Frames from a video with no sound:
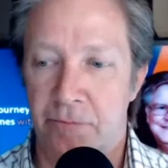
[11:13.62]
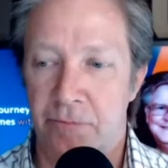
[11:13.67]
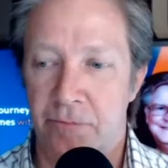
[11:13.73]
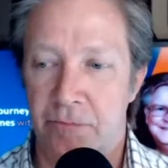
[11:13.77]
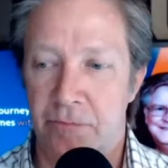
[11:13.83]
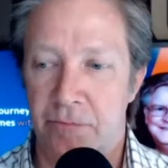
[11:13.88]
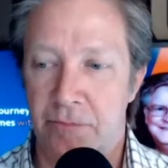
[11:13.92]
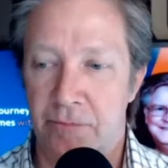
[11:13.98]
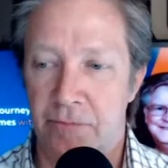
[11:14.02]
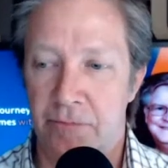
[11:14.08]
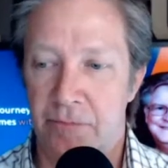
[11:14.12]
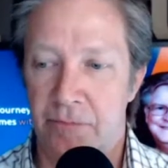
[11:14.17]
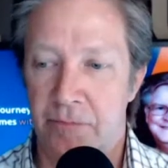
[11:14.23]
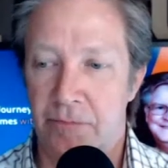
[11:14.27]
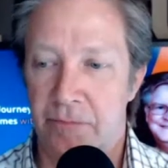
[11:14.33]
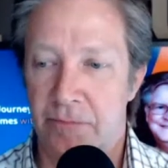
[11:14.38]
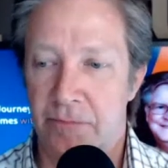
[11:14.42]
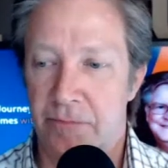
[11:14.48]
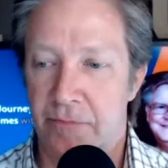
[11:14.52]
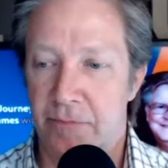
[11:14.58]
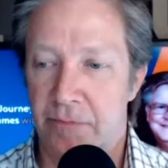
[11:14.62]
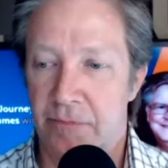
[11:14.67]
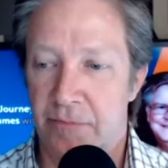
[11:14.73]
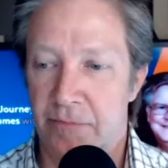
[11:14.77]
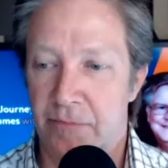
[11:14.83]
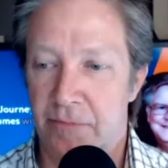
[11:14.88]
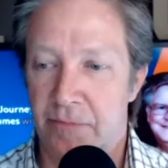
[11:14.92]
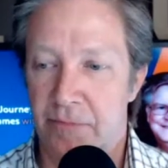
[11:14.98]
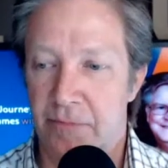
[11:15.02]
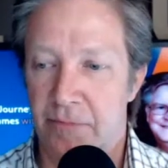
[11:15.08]

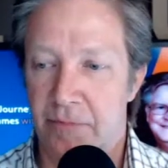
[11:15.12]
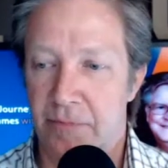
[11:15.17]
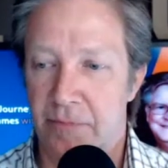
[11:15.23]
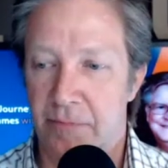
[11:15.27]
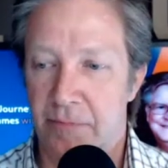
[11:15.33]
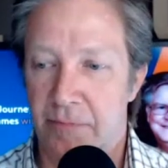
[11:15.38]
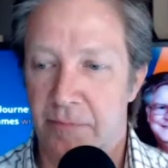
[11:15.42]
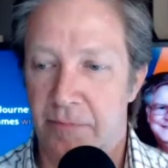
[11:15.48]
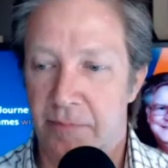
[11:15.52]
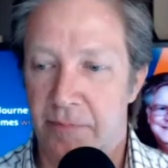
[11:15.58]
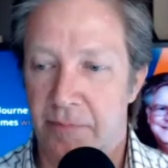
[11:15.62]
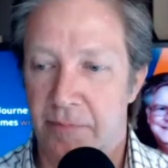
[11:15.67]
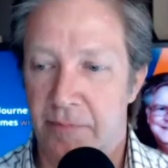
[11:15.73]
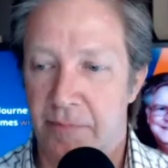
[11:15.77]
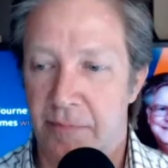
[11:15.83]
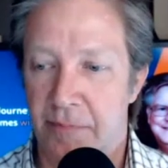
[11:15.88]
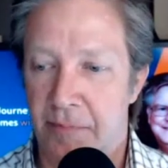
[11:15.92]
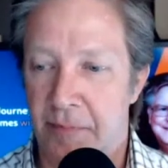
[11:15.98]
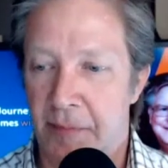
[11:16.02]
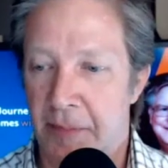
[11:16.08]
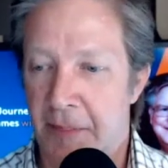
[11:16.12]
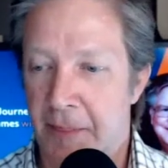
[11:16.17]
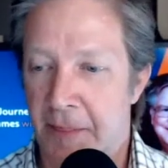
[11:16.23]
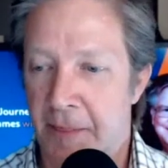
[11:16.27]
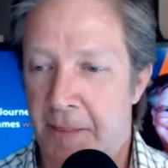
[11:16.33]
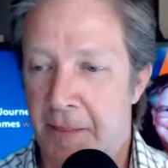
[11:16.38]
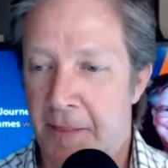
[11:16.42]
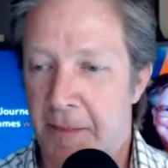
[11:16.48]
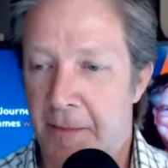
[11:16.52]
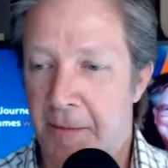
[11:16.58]

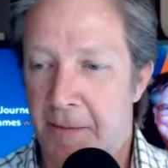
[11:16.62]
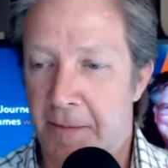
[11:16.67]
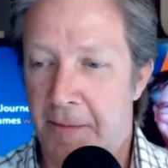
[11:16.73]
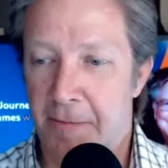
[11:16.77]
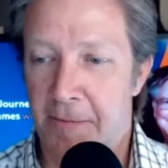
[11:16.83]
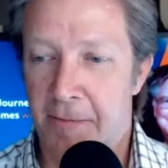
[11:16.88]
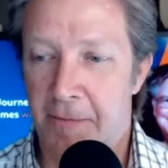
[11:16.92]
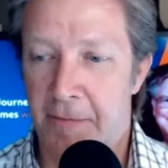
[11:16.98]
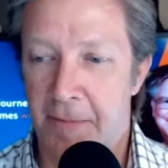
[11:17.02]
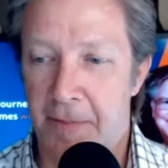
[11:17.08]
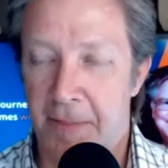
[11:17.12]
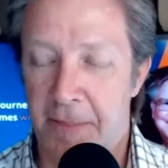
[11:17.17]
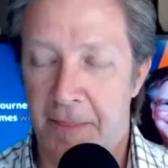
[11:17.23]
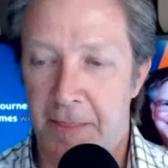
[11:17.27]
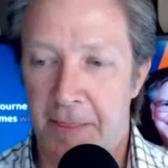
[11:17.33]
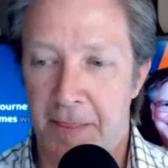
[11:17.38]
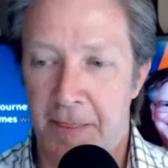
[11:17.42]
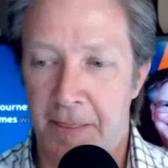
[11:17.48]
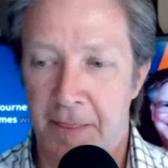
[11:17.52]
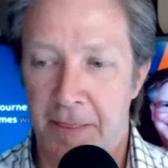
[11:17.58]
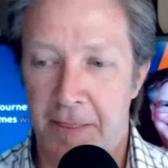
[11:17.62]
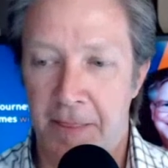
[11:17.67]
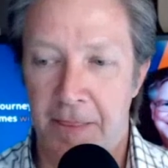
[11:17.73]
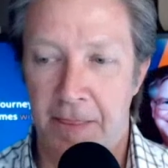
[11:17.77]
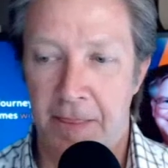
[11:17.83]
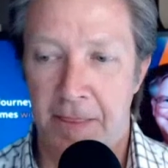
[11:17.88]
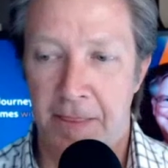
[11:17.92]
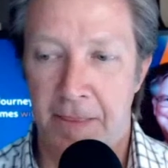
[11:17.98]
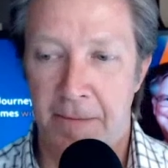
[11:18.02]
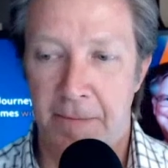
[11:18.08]

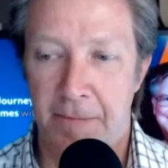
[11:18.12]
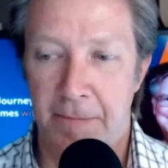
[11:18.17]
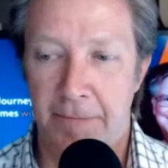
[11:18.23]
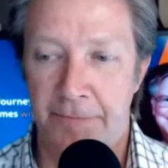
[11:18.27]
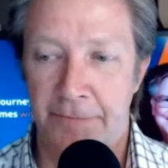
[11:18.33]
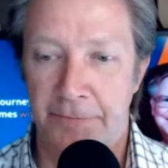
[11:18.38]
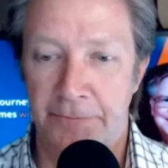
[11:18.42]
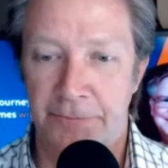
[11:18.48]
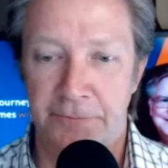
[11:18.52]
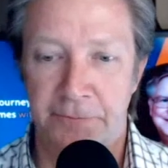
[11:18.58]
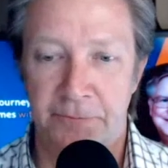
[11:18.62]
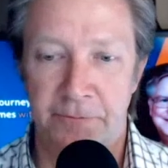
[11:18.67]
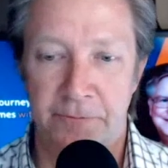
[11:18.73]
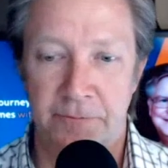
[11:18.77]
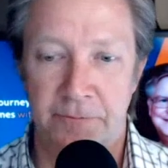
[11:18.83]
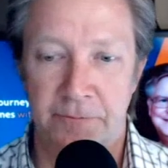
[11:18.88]
The person shown says nothing.